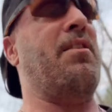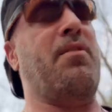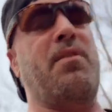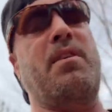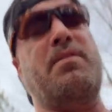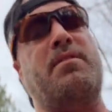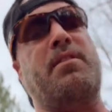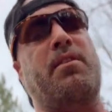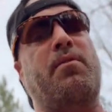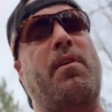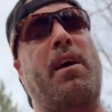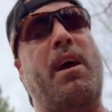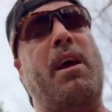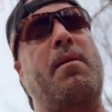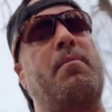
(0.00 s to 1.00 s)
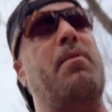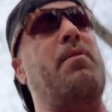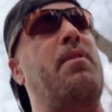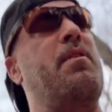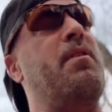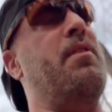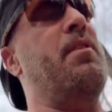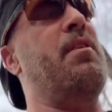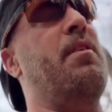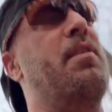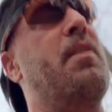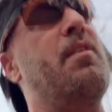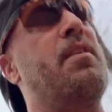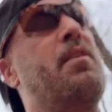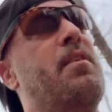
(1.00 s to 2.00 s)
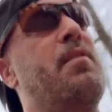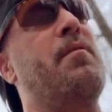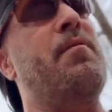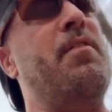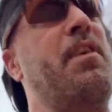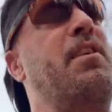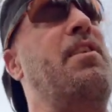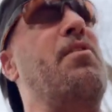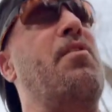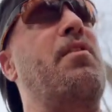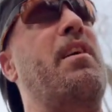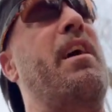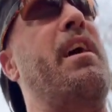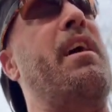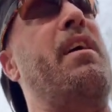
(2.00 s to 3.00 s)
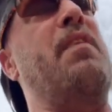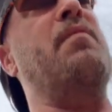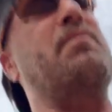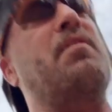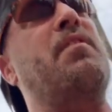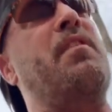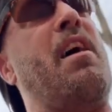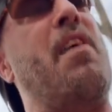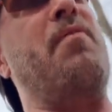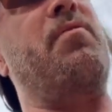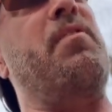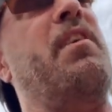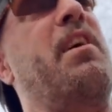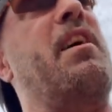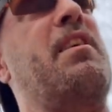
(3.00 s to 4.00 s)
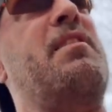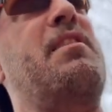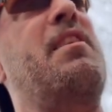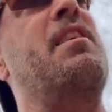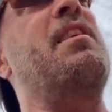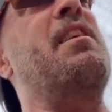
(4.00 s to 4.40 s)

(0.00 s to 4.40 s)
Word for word: or Instagram or video games or Netflix.